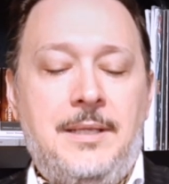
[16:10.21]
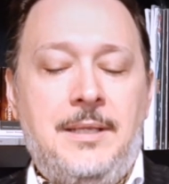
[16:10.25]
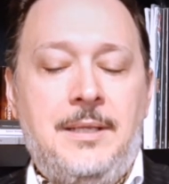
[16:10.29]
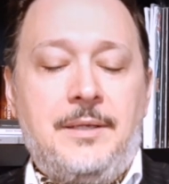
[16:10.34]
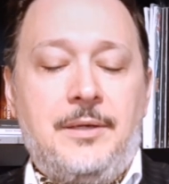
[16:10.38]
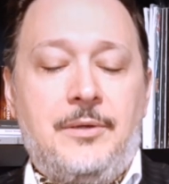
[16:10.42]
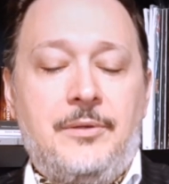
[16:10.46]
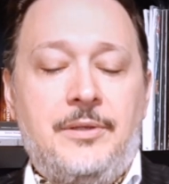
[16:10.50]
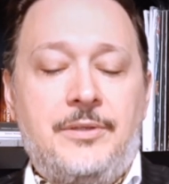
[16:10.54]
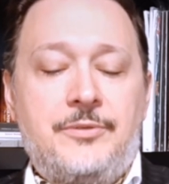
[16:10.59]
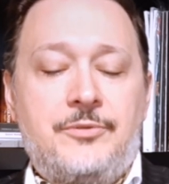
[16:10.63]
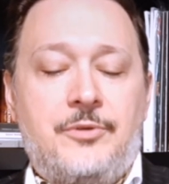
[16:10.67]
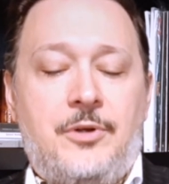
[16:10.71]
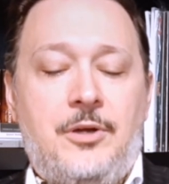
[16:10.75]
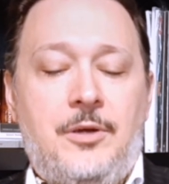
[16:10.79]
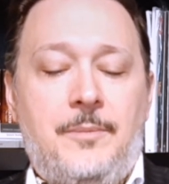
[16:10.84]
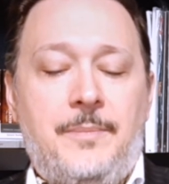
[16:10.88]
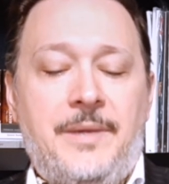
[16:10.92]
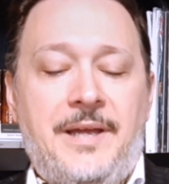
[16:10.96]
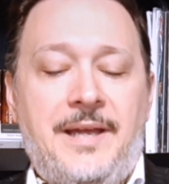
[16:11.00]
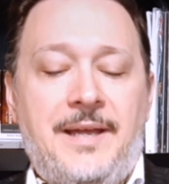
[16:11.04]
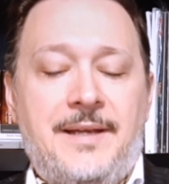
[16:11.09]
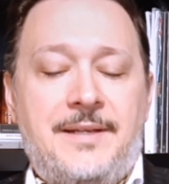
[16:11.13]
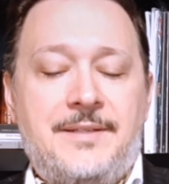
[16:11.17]
The only
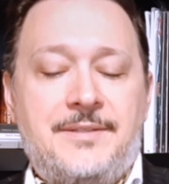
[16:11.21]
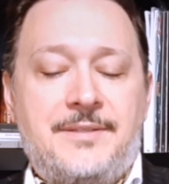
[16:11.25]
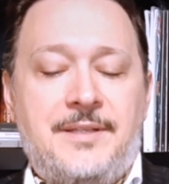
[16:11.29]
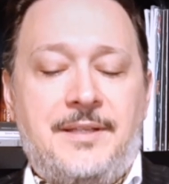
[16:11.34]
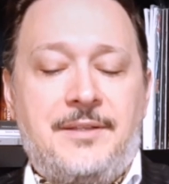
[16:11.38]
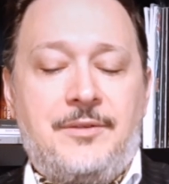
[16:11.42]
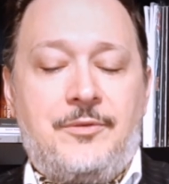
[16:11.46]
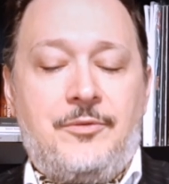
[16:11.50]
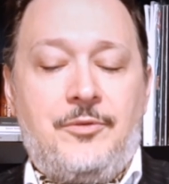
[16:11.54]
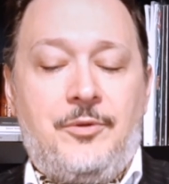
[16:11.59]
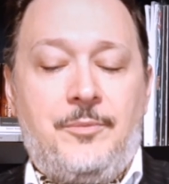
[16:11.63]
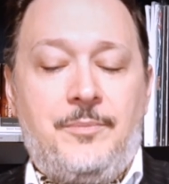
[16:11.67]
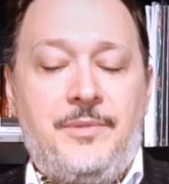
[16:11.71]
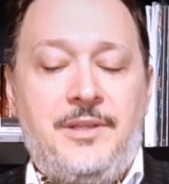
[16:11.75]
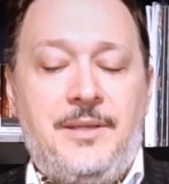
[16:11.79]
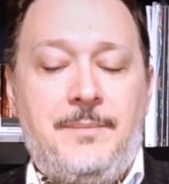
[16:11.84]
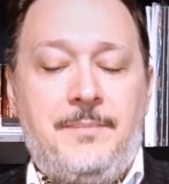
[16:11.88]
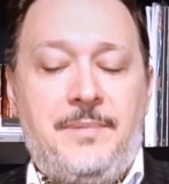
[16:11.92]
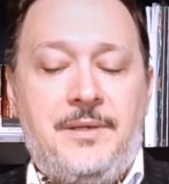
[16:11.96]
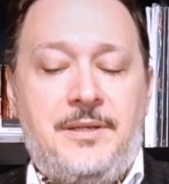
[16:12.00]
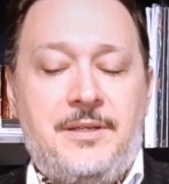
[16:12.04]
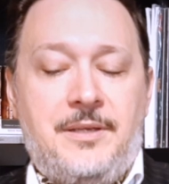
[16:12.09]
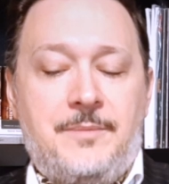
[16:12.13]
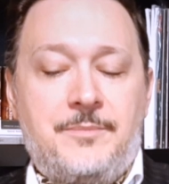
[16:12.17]
drawback is that the group
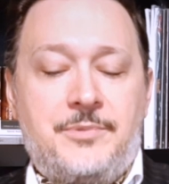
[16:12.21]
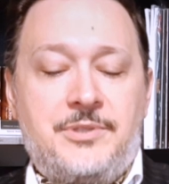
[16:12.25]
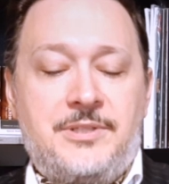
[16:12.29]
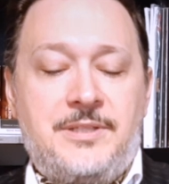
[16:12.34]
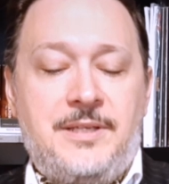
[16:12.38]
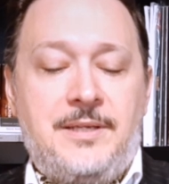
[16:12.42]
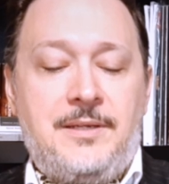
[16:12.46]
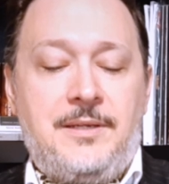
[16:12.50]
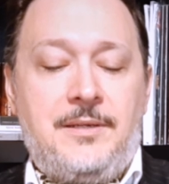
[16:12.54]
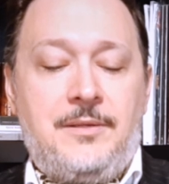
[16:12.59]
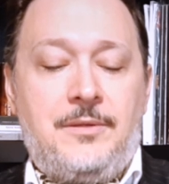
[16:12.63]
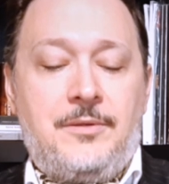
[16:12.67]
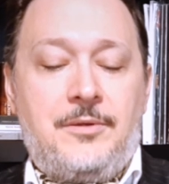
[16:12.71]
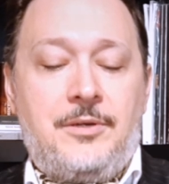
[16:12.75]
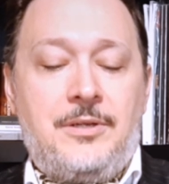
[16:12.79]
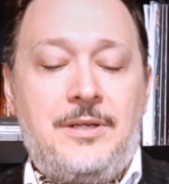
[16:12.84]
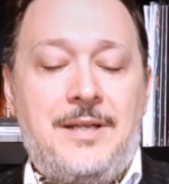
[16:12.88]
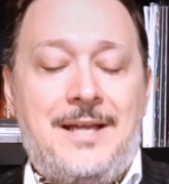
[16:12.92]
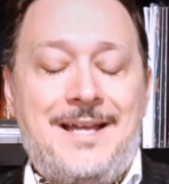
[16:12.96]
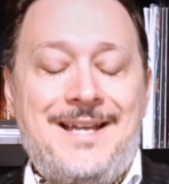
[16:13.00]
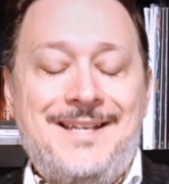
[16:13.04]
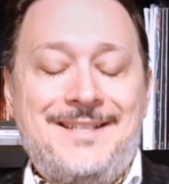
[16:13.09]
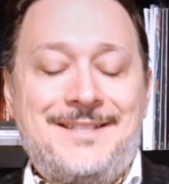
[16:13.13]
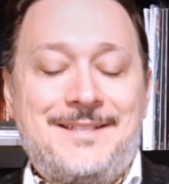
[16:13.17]
then becomes singular
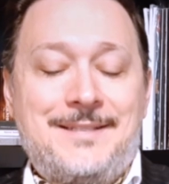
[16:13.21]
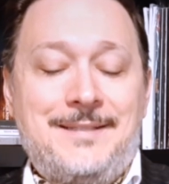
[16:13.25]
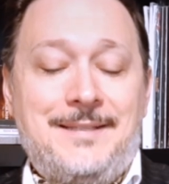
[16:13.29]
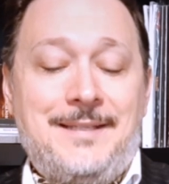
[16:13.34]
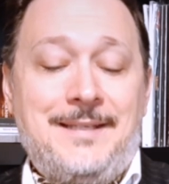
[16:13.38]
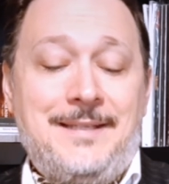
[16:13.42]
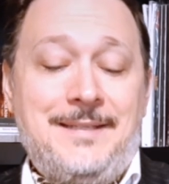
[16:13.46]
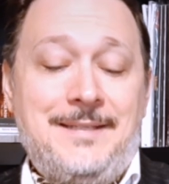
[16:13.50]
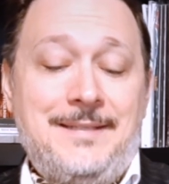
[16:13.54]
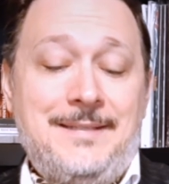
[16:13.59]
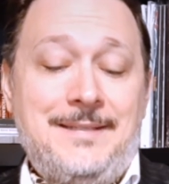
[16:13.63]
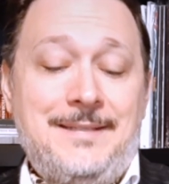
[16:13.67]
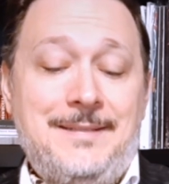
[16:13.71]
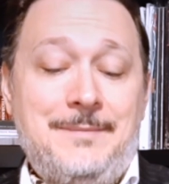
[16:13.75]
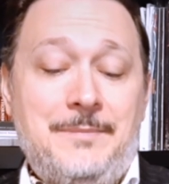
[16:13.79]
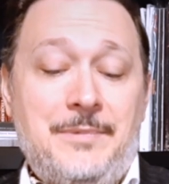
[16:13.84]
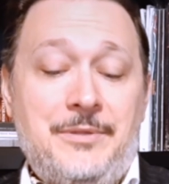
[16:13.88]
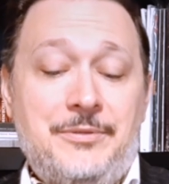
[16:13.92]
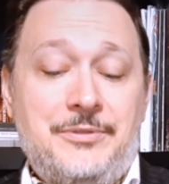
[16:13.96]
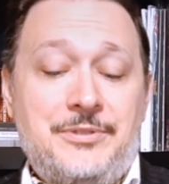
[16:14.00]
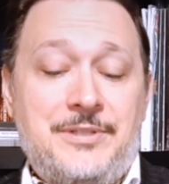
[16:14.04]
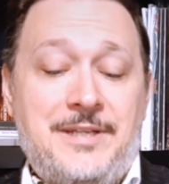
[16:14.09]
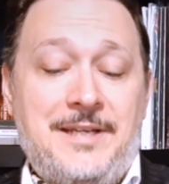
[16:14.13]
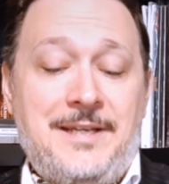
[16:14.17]
and isolated in
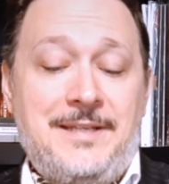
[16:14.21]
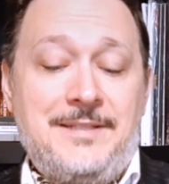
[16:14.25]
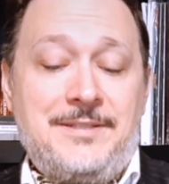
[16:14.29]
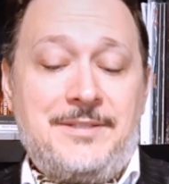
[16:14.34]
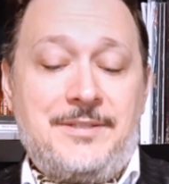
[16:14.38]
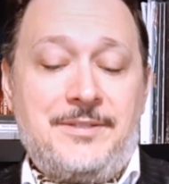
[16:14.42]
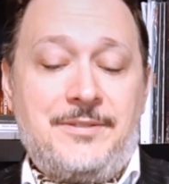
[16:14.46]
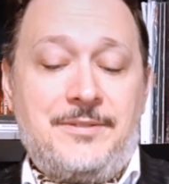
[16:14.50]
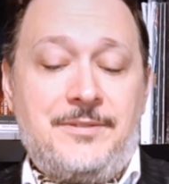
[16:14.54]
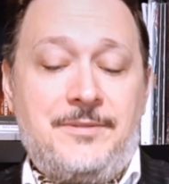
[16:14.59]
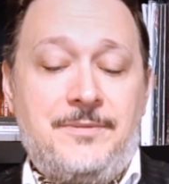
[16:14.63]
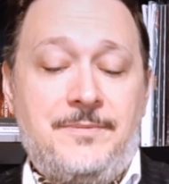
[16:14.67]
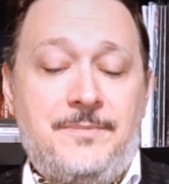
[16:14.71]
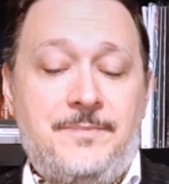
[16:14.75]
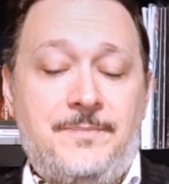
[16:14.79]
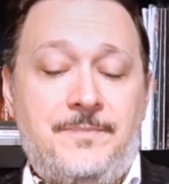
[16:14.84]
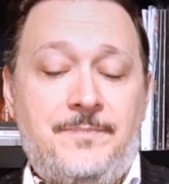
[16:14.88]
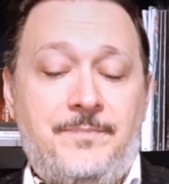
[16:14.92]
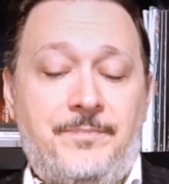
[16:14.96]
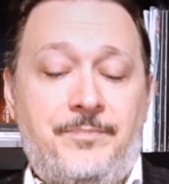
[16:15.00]
most cases.